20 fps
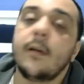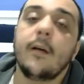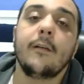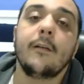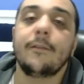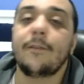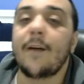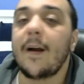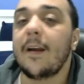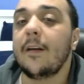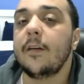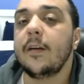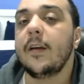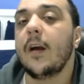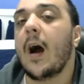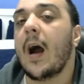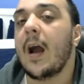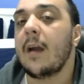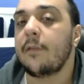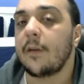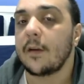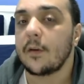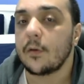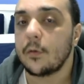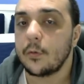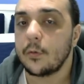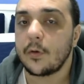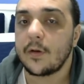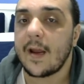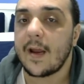Finally, I've
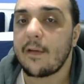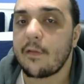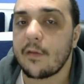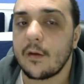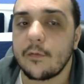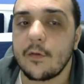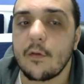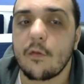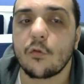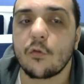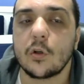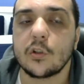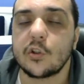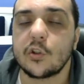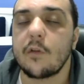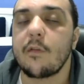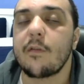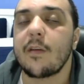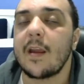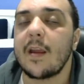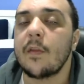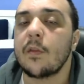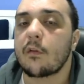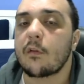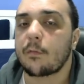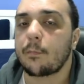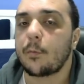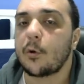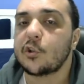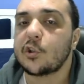included a set of instructions in the
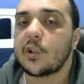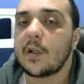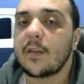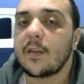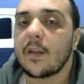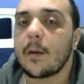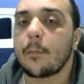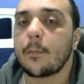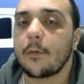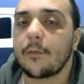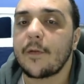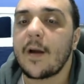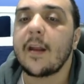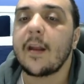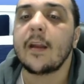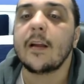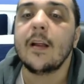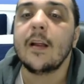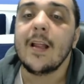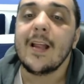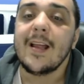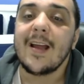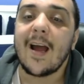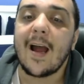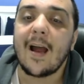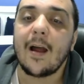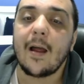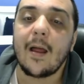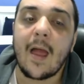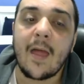spreadsheet that I'm providing,
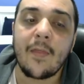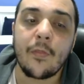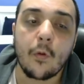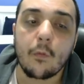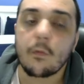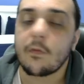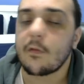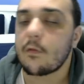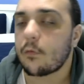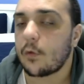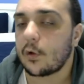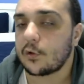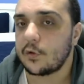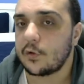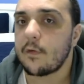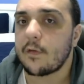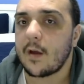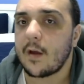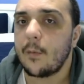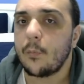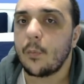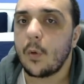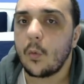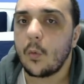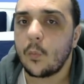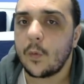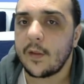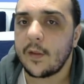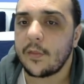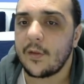and those instructions come
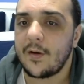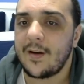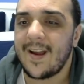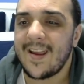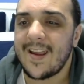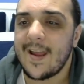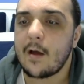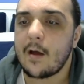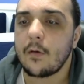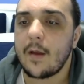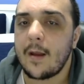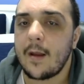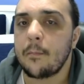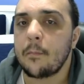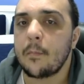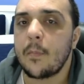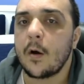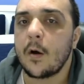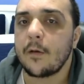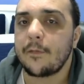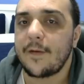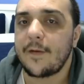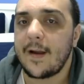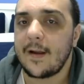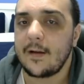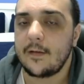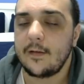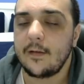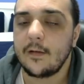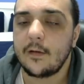with layout and
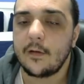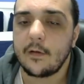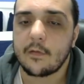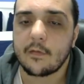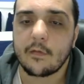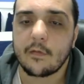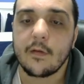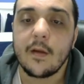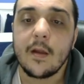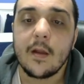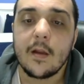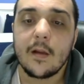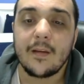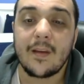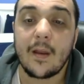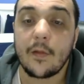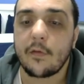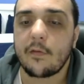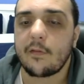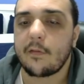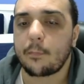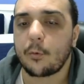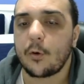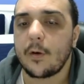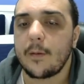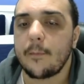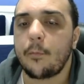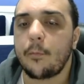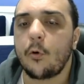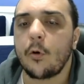modifier tier lists. Now this is
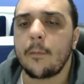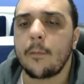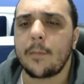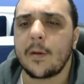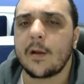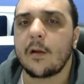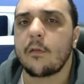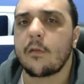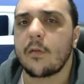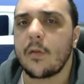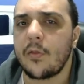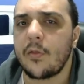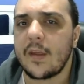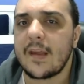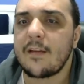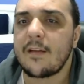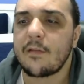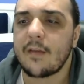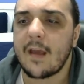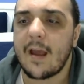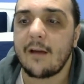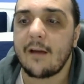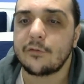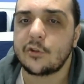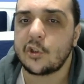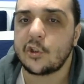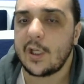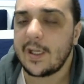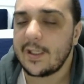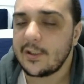pretty important because these have
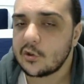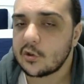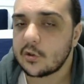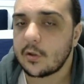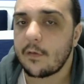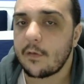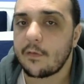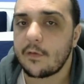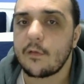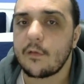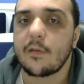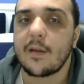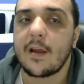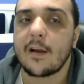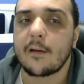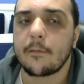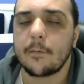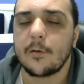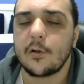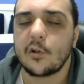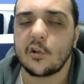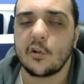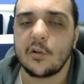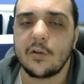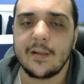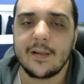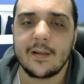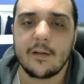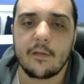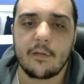changed since Expedition
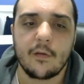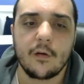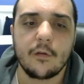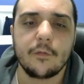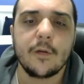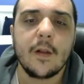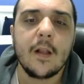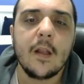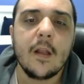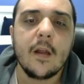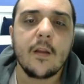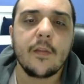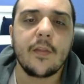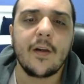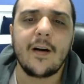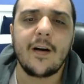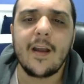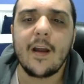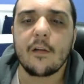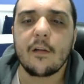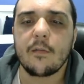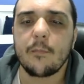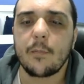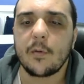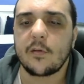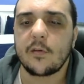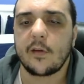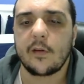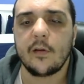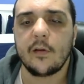League itself. The layouts in
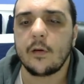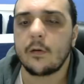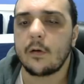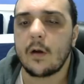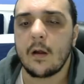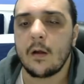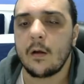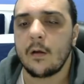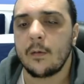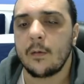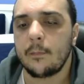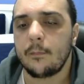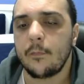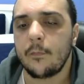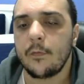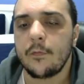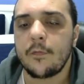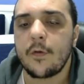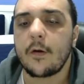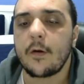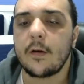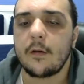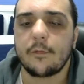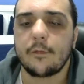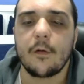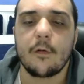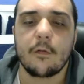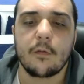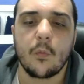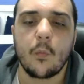particular are very
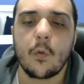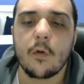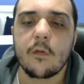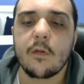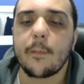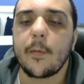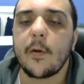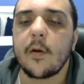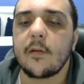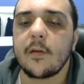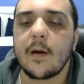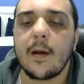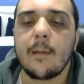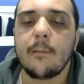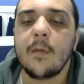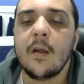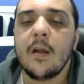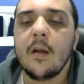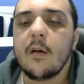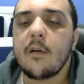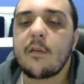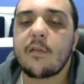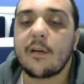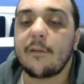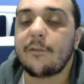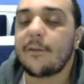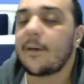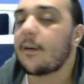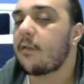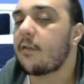different. So once upon a time,
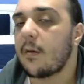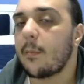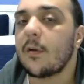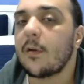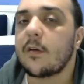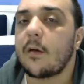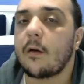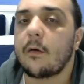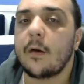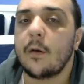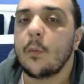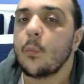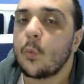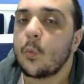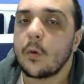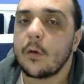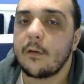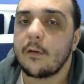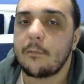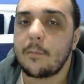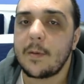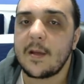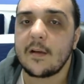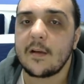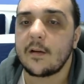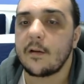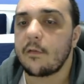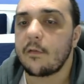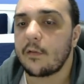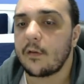stuff like Cemetery would have been
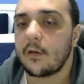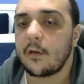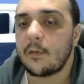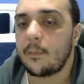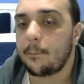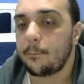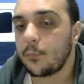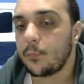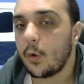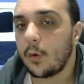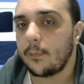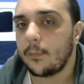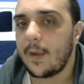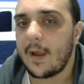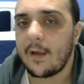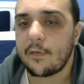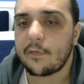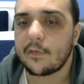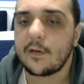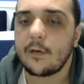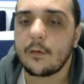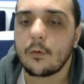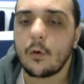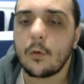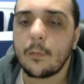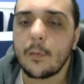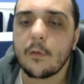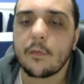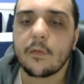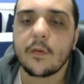considered S tier
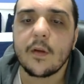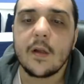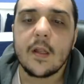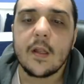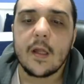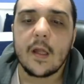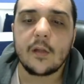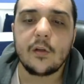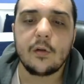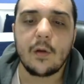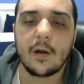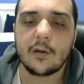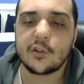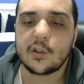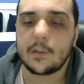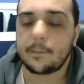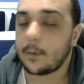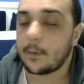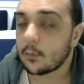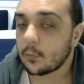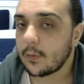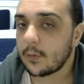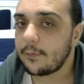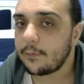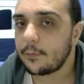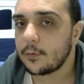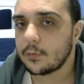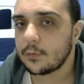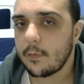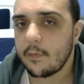almost. You had Shipwreck
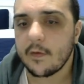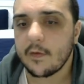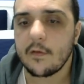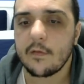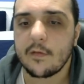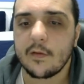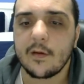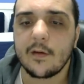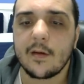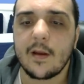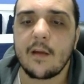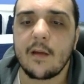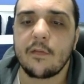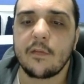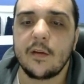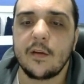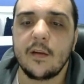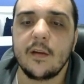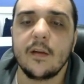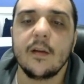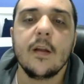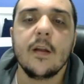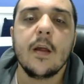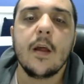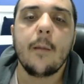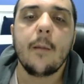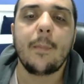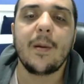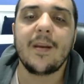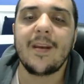Reef, which was considered S tier,
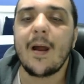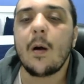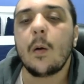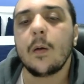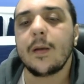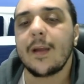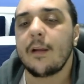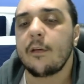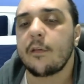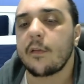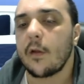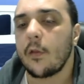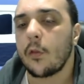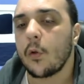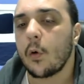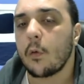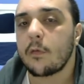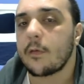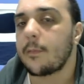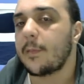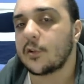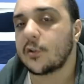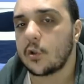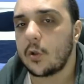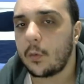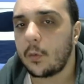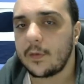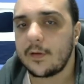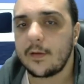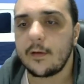but nowadays those are much
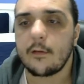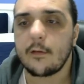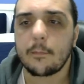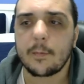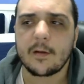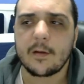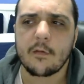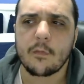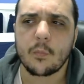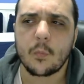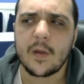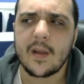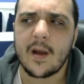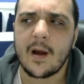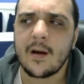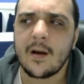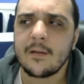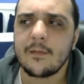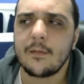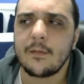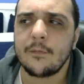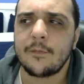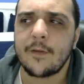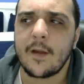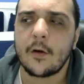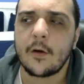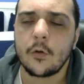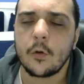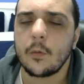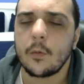lower tiers because we aren't
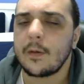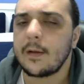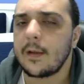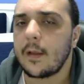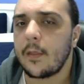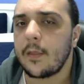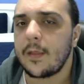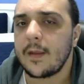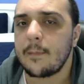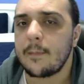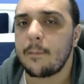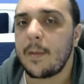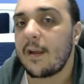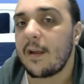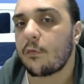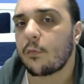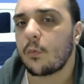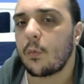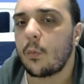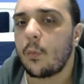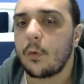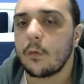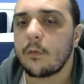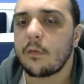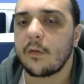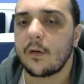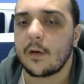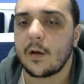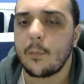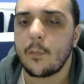valuing the base rewards
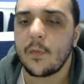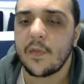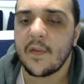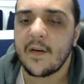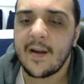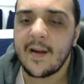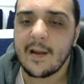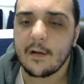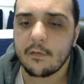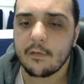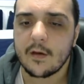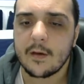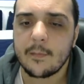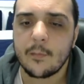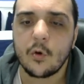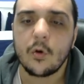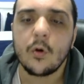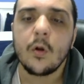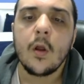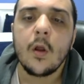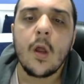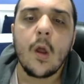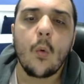that come with the layouts anymore.